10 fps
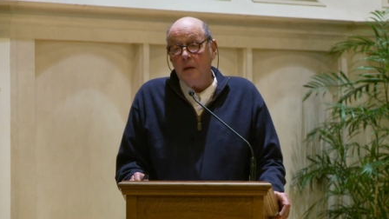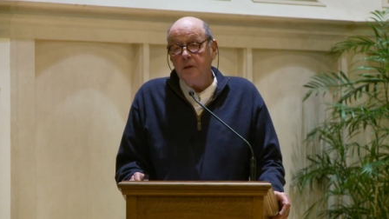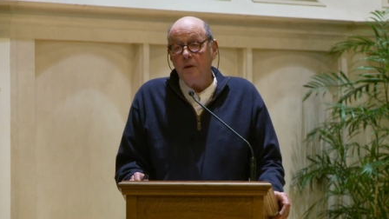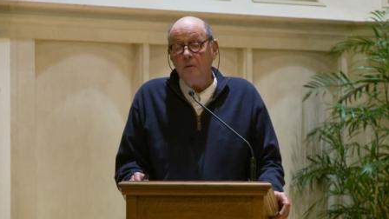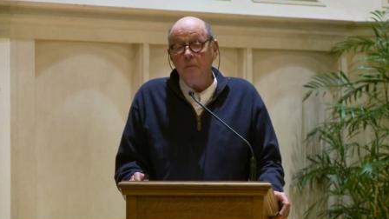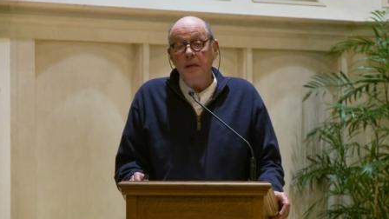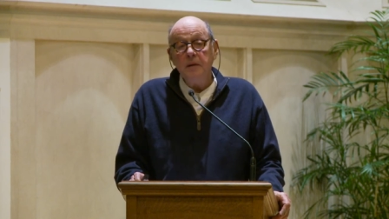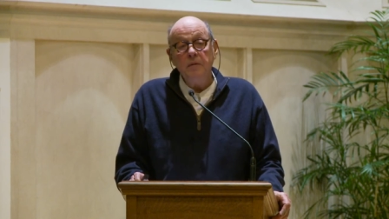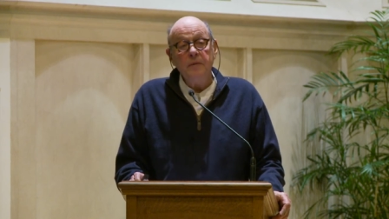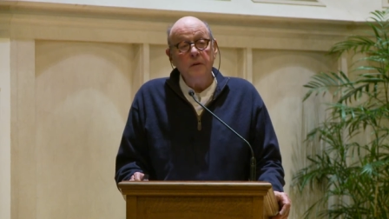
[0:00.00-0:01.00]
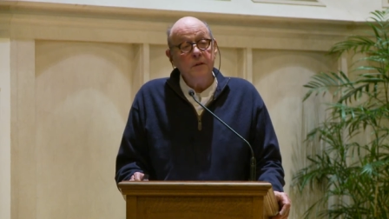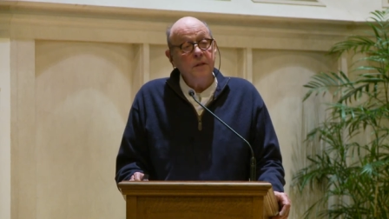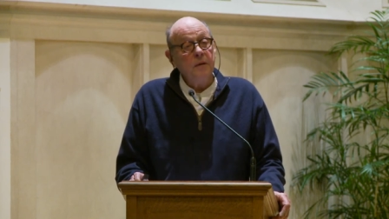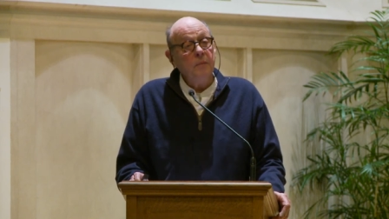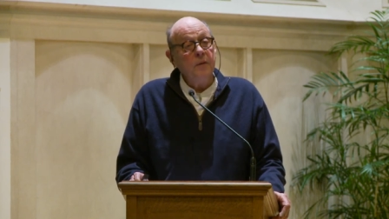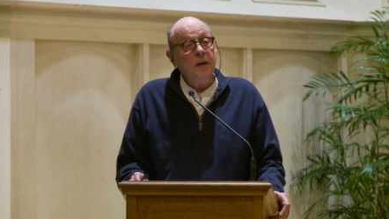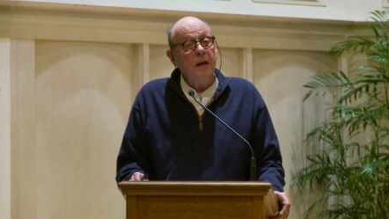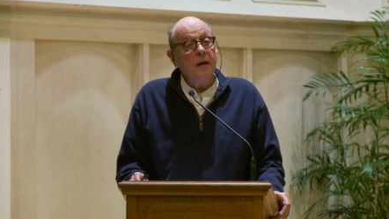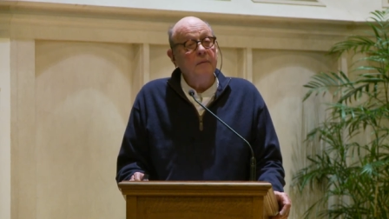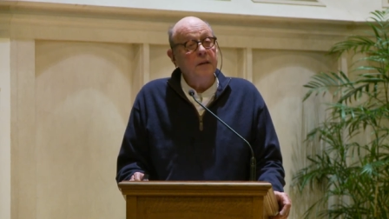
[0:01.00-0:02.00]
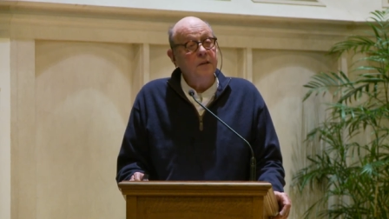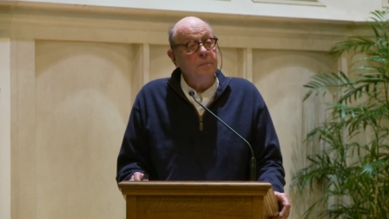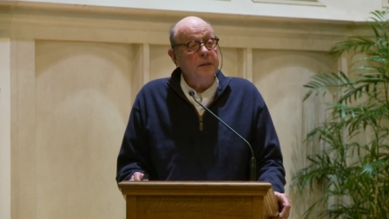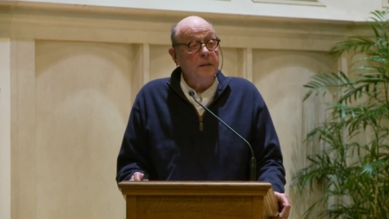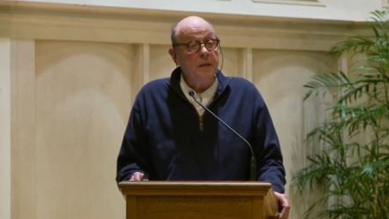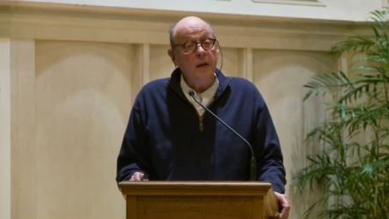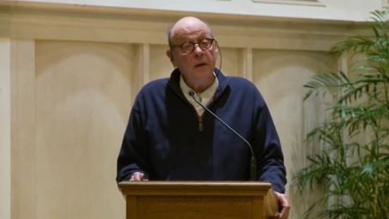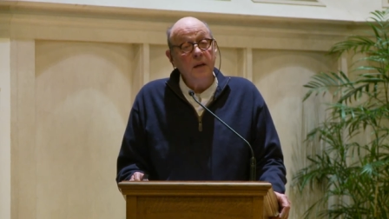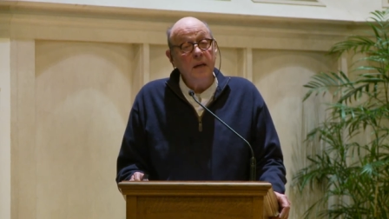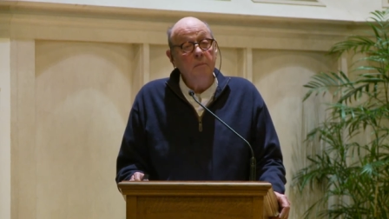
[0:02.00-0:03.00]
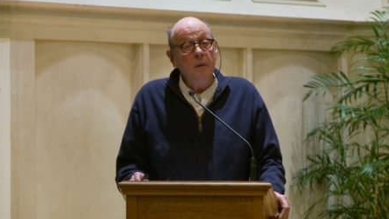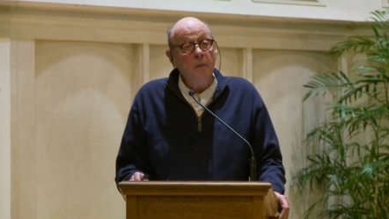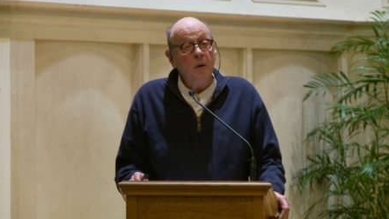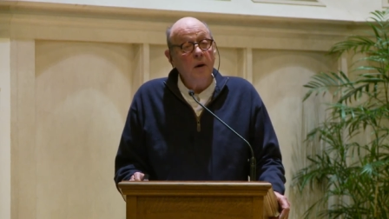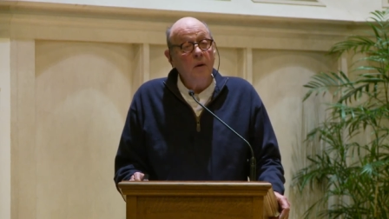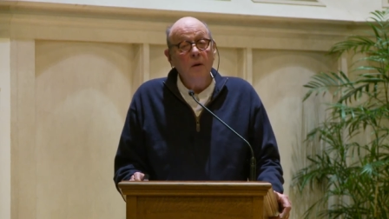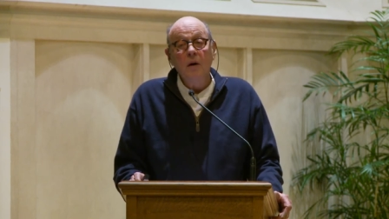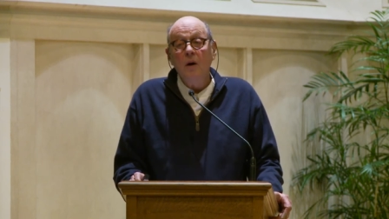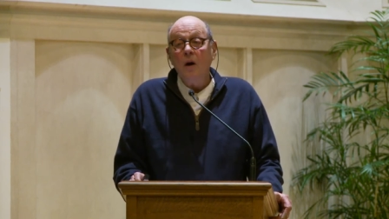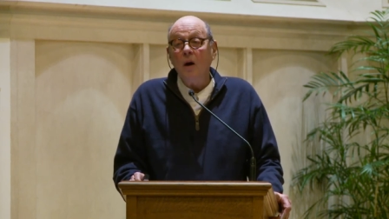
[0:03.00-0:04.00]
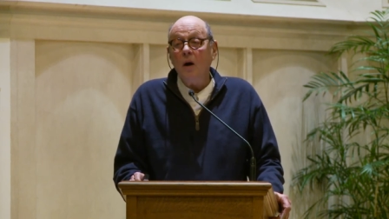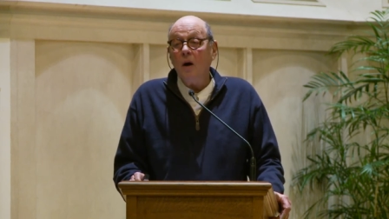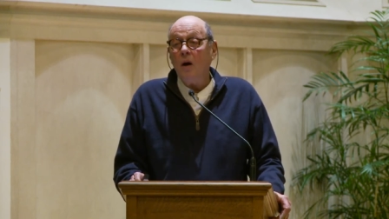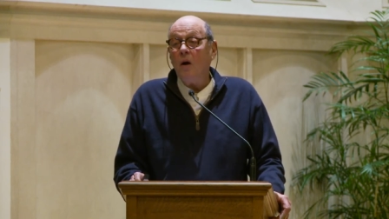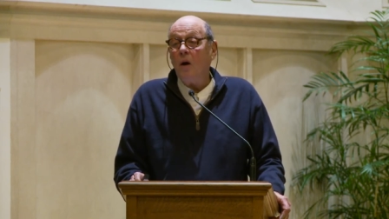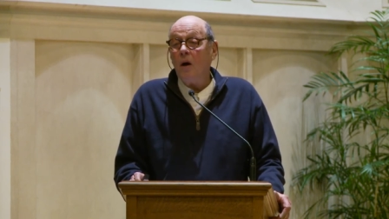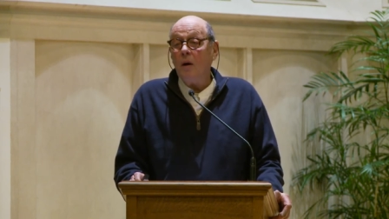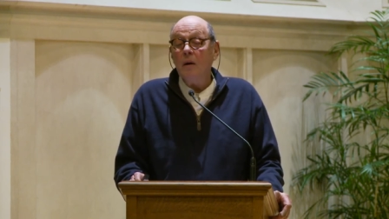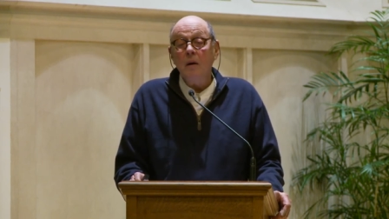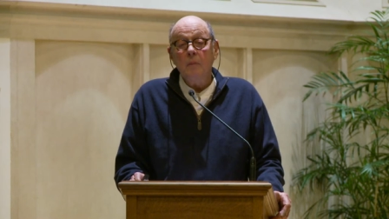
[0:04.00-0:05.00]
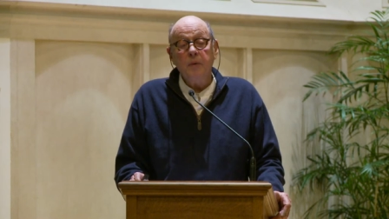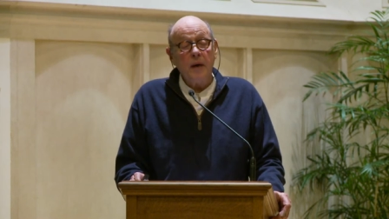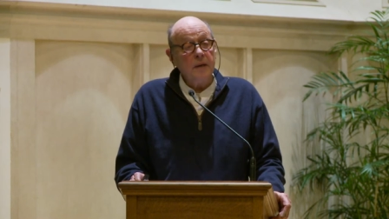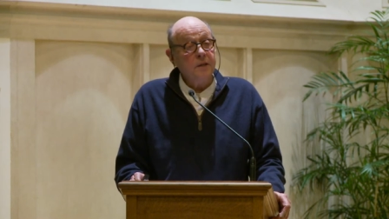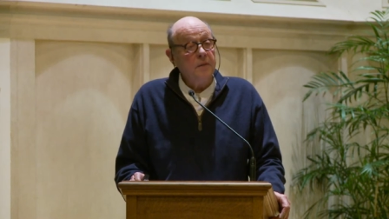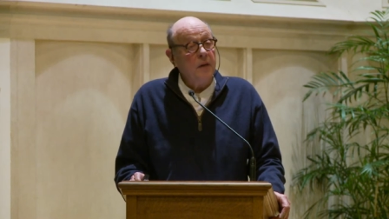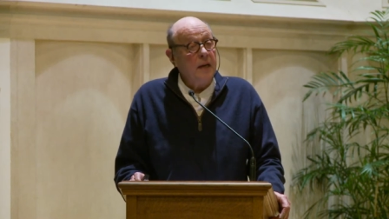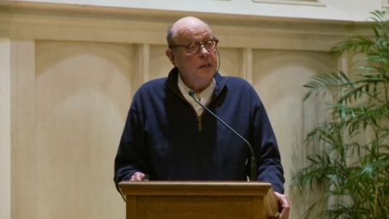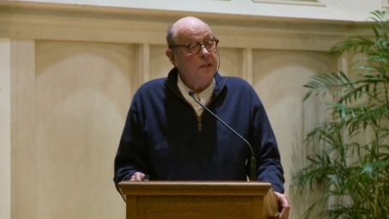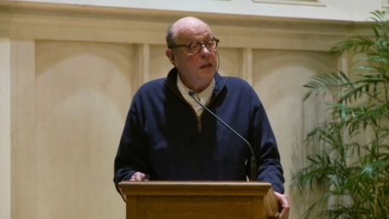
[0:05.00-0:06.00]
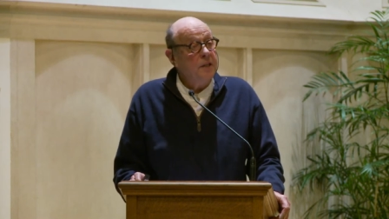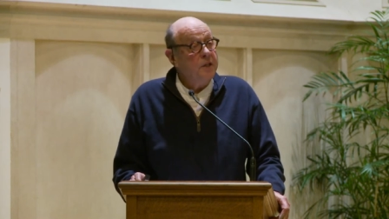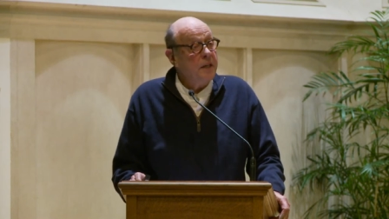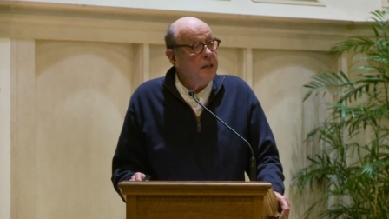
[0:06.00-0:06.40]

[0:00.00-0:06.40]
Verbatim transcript: So many rivers that we think of as being there in memorial uh, are products of the last glaciation